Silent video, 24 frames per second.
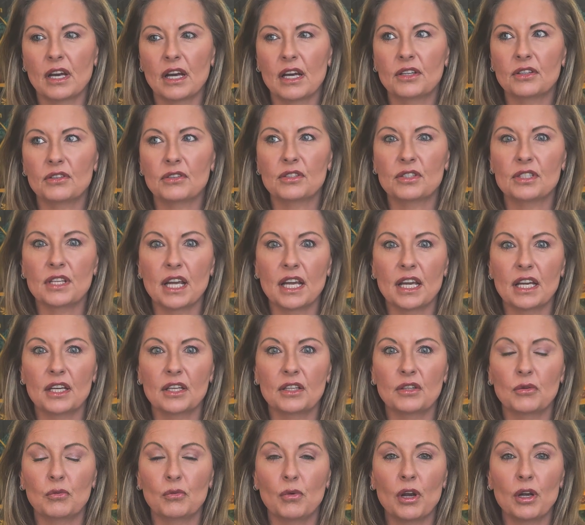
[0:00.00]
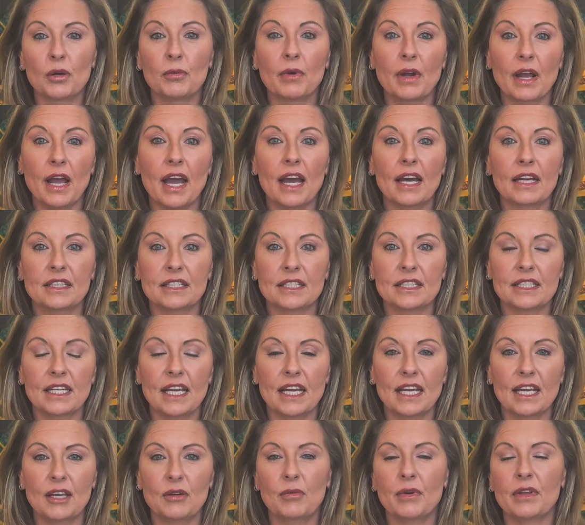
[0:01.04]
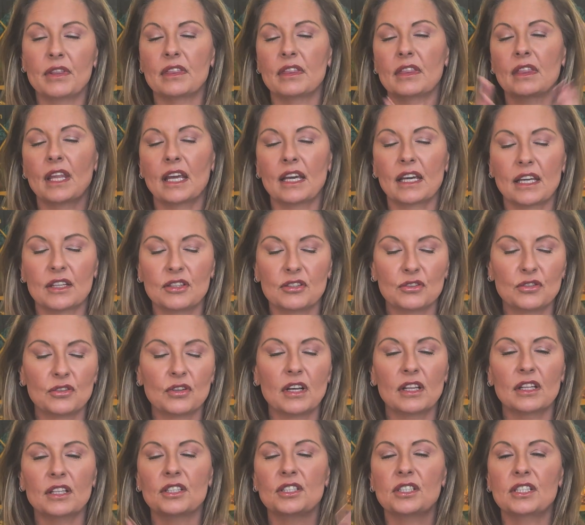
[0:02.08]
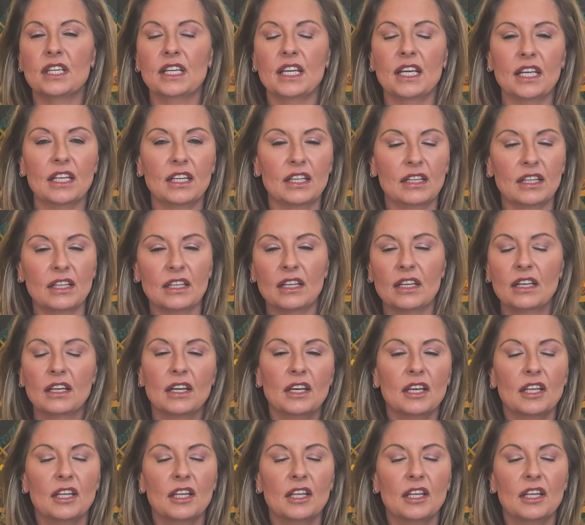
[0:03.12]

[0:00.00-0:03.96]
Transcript: understand where we're at today with like astrology and